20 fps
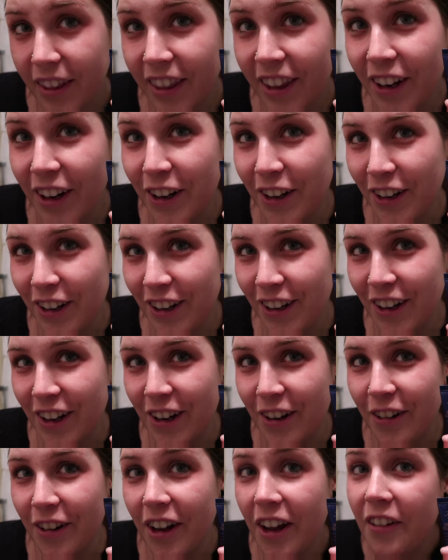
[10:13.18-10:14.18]
There you
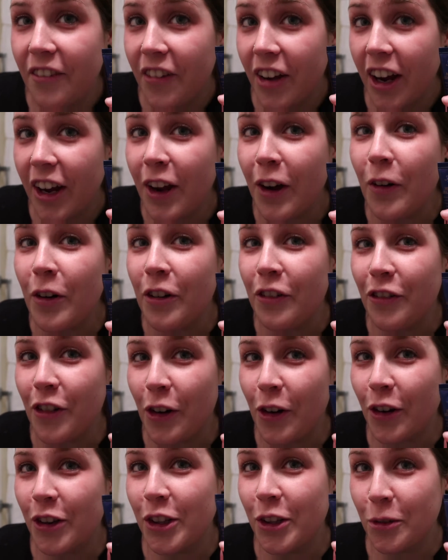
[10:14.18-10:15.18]
go. If I go in
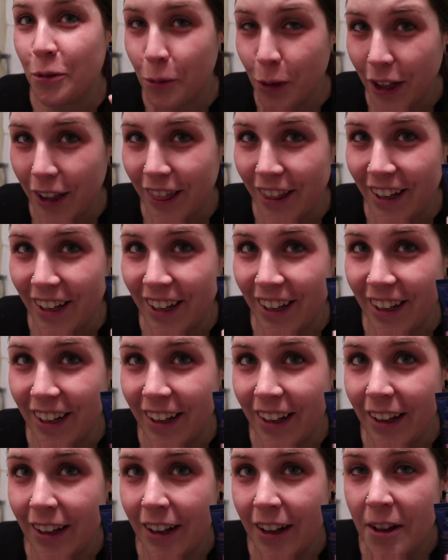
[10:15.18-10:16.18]
focus with
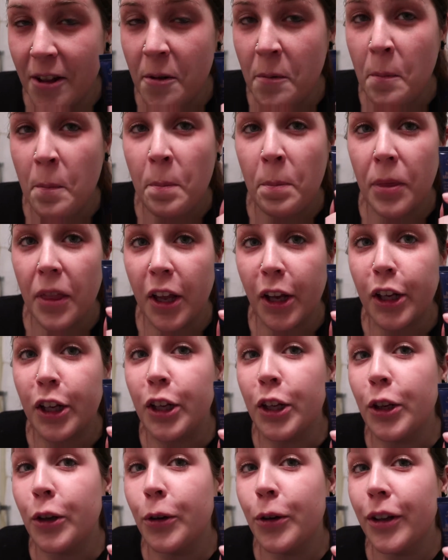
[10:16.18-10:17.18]
it,
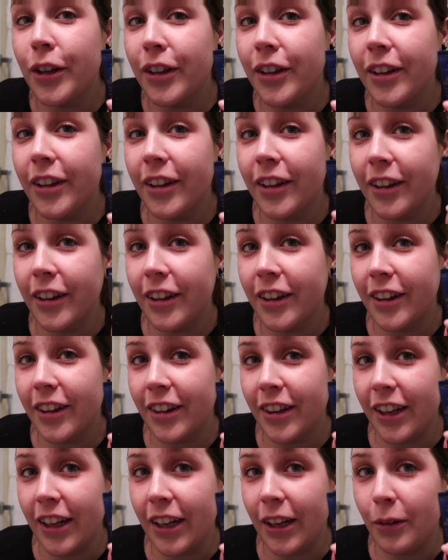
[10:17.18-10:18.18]
you can
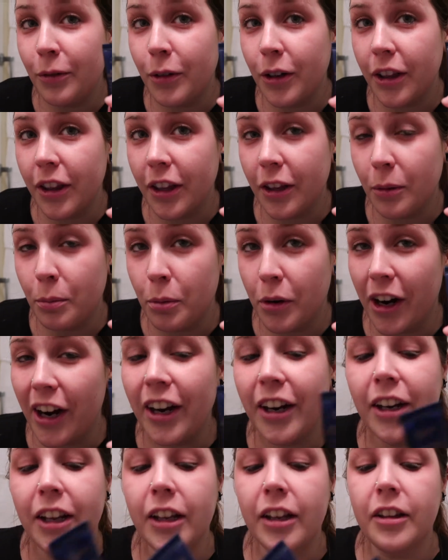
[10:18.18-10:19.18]
see what this
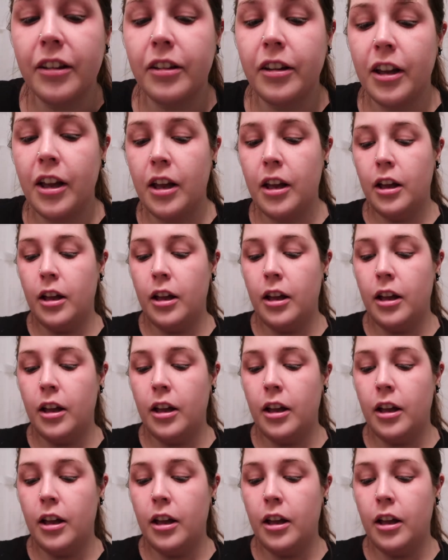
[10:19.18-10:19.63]
brand is.